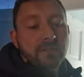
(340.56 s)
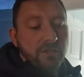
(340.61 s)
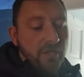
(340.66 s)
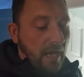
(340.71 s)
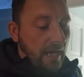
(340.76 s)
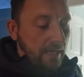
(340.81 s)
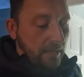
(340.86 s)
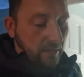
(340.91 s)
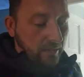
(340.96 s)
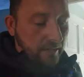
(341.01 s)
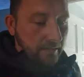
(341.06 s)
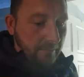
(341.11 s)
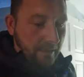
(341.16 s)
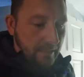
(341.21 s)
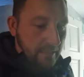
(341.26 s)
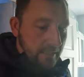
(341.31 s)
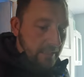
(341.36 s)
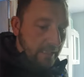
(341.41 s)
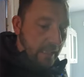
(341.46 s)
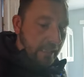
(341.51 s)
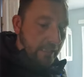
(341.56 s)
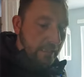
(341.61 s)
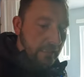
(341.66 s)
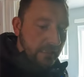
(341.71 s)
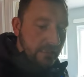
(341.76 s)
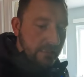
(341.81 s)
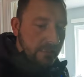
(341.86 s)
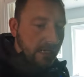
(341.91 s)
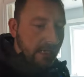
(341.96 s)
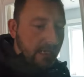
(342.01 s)
to check on him in a sec.
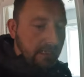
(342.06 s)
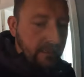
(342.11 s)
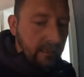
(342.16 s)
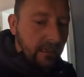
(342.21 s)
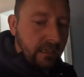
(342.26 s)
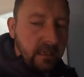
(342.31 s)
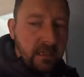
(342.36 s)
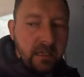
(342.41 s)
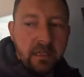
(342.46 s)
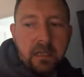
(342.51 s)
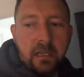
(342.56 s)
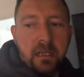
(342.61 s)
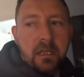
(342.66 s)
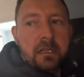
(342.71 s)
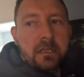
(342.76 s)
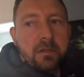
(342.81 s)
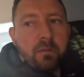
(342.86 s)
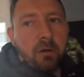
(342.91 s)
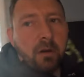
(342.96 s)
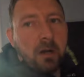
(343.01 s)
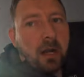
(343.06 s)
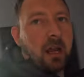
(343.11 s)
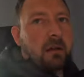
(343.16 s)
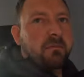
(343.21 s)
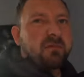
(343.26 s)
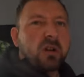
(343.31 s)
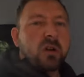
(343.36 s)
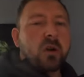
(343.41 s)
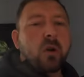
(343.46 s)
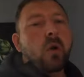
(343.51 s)
Like I said, smoke
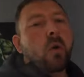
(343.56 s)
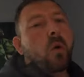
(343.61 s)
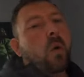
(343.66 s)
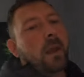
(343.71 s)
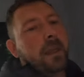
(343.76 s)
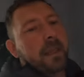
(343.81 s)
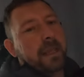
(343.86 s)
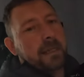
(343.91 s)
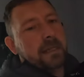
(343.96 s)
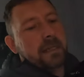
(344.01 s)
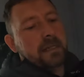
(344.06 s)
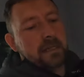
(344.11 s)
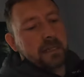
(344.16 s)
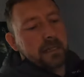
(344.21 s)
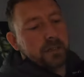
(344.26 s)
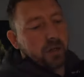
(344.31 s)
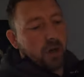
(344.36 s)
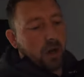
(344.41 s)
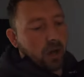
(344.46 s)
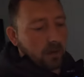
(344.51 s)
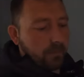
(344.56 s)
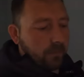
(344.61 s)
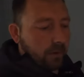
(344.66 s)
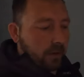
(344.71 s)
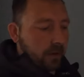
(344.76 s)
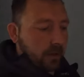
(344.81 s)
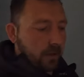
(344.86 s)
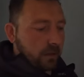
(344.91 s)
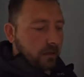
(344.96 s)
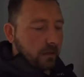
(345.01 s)
alarms are quite an easy job.
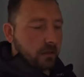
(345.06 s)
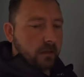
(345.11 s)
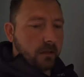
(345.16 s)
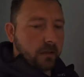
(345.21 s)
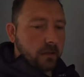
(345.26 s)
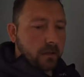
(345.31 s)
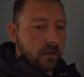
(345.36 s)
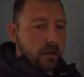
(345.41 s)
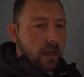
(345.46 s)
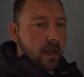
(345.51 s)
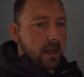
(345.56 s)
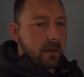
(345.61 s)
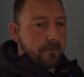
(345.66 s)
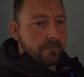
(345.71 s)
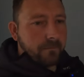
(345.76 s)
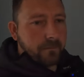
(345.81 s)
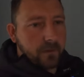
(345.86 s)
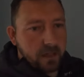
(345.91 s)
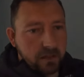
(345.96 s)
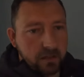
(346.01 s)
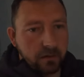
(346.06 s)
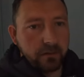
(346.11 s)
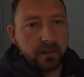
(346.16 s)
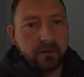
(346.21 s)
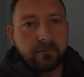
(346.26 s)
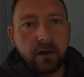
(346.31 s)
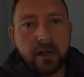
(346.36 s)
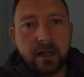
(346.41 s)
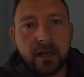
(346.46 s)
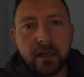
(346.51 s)
Um, it's
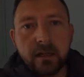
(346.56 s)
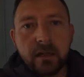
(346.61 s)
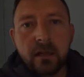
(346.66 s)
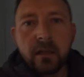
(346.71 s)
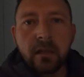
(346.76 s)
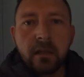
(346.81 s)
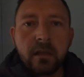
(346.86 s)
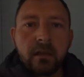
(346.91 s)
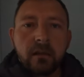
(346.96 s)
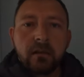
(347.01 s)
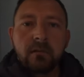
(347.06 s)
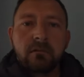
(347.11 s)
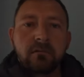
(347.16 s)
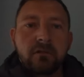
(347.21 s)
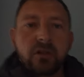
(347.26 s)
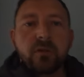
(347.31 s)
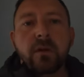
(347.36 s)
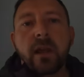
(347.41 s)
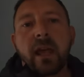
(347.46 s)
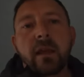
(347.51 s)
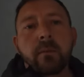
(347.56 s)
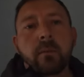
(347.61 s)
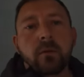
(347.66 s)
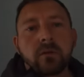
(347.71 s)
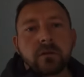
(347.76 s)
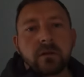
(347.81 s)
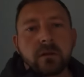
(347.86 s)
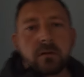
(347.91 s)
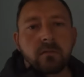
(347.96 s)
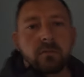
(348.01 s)
only running two
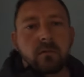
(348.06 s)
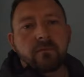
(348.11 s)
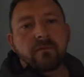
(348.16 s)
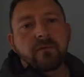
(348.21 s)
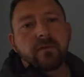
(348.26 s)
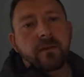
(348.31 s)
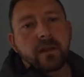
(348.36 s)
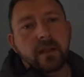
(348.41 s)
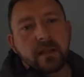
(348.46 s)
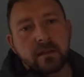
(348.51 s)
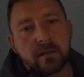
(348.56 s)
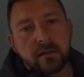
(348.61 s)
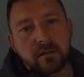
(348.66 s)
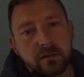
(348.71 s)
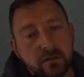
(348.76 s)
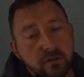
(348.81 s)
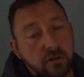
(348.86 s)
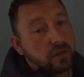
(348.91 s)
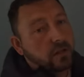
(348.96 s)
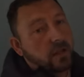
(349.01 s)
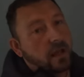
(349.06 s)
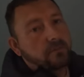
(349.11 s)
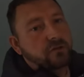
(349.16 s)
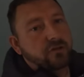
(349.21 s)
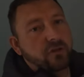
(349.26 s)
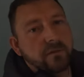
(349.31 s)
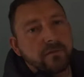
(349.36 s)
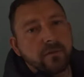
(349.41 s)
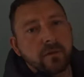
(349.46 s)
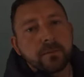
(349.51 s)
cables, one feed. Could come
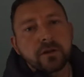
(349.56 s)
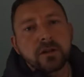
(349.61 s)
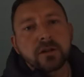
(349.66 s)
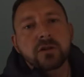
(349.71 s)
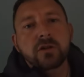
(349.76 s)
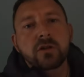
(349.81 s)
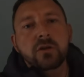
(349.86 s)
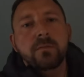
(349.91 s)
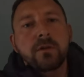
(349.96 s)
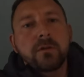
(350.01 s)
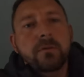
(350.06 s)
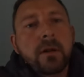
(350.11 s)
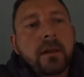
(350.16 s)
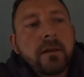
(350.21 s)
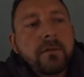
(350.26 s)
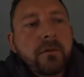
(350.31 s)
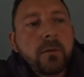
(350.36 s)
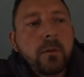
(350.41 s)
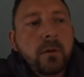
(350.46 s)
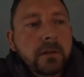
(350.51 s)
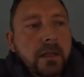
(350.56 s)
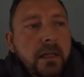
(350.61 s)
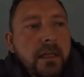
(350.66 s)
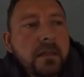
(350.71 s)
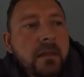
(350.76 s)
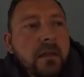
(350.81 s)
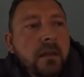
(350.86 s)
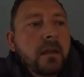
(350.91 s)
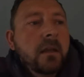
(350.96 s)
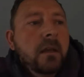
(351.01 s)
straight from the consumer unit if you
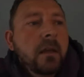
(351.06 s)
wanted